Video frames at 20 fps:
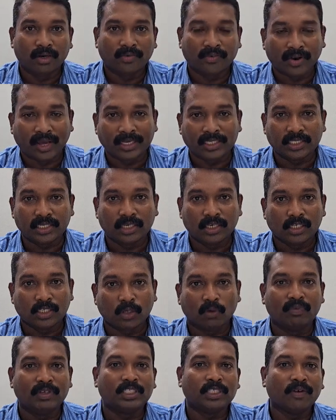right
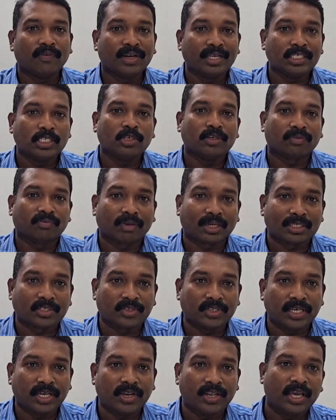so whichever is your
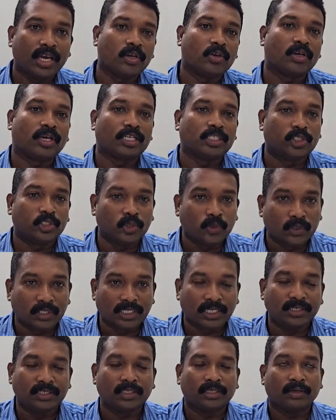thrust area you can
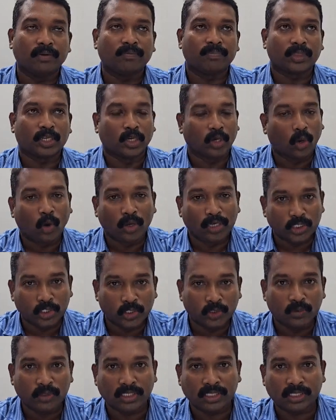choose it no
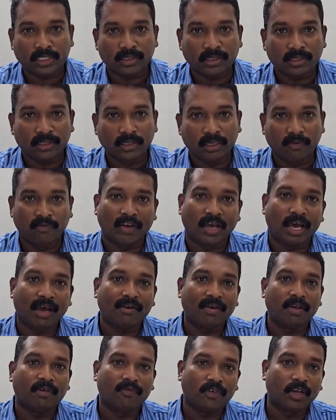issues if you
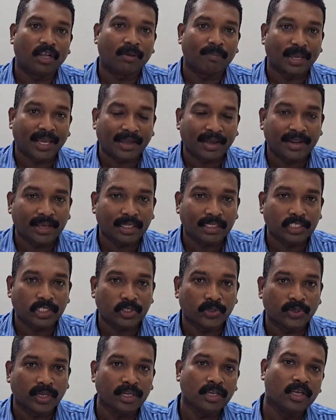have if you are a mechanical
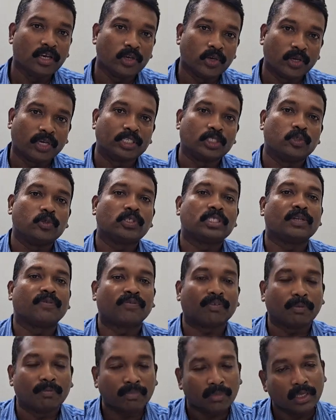student you can choose it
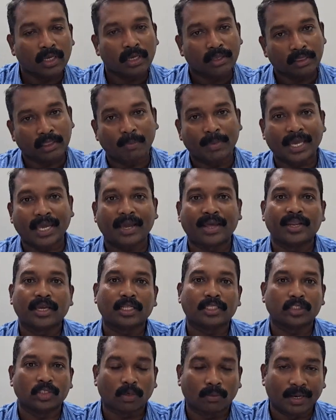from the
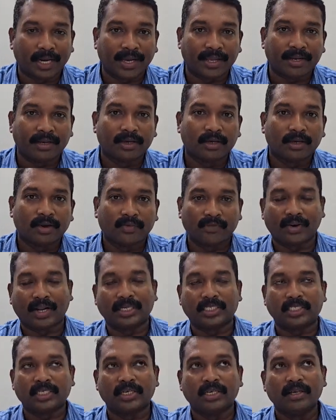mechanical domain
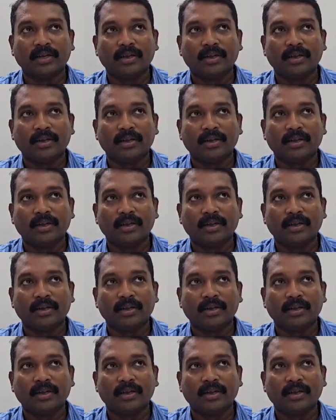right